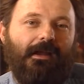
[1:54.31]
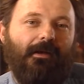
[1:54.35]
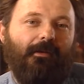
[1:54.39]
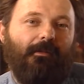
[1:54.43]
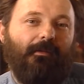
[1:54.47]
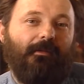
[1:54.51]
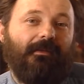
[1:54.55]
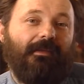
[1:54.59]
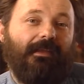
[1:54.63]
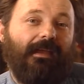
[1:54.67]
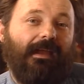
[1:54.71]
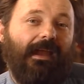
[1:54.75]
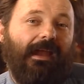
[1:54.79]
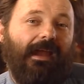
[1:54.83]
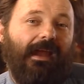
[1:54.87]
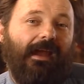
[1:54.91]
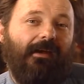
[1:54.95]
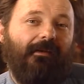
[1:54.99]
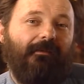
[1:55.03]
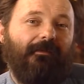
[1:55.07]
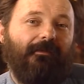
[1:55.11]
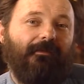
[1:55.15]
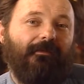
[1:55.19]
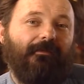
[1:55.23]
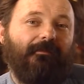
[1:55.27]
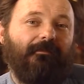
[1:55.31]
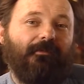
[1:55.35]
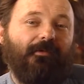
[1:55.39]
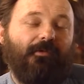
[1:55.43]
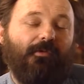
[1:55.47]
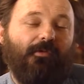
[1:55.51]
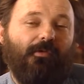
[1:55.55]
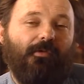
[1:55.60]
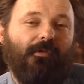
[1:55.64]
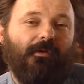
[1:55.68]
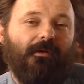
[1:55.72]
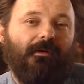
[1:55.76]
With the half,
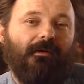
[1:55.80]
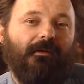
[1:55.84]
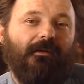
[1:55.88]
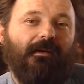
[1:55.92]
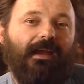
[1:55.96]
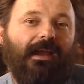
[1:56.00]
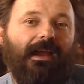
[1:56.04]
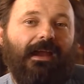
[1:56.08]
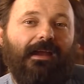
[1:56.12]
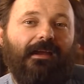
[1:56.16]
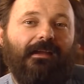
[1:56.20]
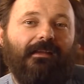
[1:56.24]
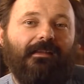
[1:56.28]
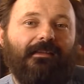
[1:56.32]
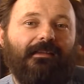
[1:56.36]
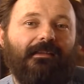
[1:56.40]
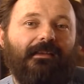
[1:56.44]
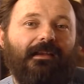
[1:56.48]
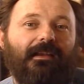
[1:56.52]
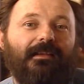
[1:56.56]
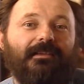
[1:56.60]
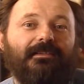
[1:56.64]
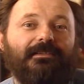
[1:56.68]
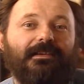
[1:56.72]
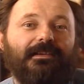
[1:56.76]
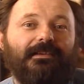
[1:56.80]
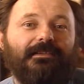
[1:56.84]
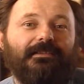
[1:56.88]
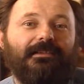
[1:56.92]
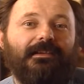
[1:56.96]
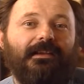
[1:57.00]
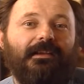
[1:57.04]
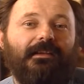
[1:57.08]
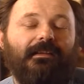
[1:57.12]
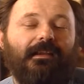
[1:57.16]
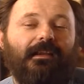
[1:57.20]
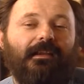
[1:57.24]
quarter, eighth, and
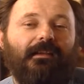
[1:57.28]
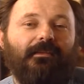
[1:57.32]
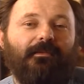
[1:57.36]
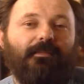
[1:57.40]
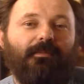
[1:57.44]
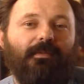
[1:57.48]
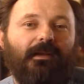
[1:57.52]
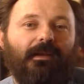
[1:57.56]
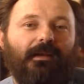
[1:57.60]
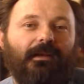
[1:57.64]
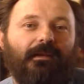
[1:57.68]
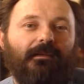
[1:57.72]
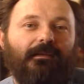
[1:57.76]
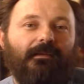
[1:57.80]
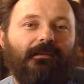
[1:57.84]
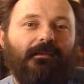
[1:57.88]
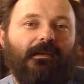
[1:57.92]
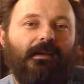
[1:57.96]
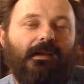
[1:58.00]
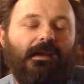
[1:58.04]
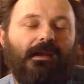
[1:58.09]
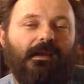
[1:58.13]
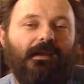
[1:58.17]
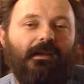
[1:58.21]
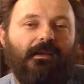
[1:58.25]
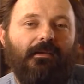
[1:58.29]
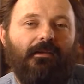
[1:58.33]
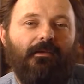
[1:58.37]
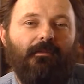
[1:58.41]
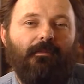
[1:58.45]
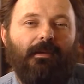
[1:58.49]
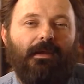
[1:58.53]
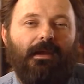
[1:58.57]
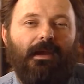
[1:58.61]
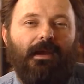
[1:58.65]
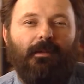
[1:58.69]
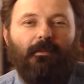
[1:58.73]
16th inch blades, you'll
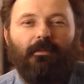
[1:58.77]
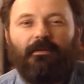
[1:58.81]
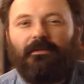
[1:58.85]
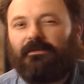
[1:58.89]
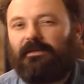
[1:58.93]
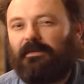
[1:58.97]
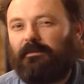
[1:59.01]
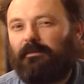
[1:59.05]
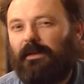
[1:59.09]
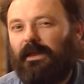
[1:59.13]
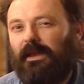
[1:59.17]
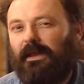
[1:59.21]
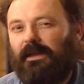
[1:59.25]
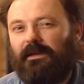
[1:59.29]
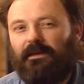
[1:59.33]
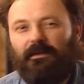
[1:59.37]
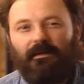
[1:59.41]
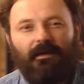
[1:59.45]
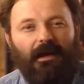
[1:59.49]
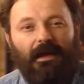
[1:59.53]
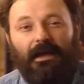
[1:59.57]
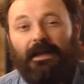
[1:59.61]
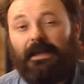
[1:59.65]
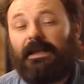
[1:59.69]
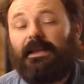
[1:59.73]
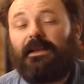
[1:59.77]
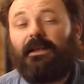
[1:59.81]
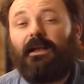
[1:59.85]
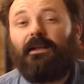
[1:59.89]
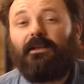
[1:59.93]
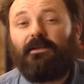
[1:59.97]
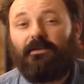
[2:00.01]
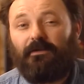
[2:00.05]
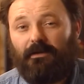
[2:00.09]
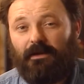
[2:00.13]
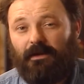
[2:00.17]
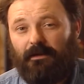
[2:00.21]
be able to make any
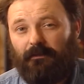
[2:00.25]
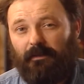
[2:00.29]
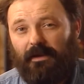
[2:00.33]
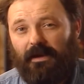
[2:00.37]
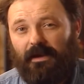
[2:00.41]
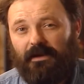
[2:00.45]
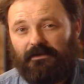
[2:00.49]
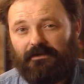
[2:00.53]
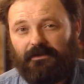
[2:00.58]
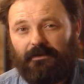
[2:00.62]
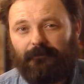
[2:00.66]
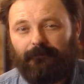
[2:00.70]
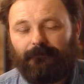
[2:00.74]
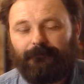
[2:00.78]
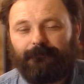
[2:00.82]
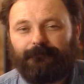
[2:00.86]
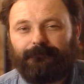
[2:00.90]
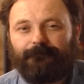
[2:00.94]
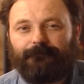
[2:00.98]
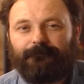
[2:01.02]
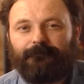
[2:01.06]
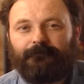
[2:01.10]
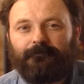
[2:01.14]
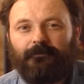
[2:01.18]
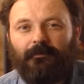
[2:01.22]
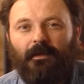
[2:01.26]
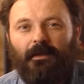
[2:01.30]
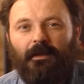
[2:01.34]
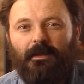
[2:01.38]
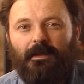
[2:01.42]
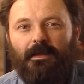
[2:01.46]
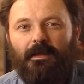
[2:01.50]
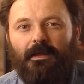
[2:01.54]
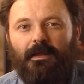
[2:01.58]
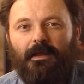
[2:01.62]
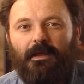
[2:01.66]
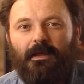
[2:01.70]
cut you can imagine.
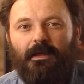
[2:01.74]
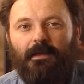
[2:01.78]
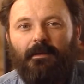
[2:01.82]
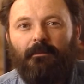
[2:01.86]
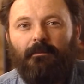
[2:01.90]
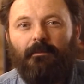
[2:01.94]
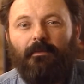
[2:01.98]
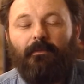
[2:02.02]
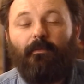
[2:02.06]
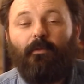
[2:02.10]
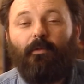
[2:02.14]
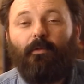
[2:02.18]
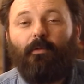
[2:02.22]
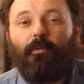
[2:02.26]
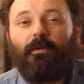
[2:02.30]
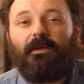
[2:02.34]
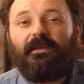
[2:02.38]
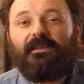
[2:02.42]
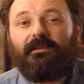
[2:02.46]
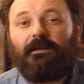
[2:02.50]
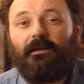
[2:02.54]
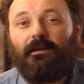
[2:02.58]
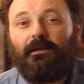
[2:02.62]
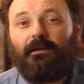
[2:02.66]
Before we start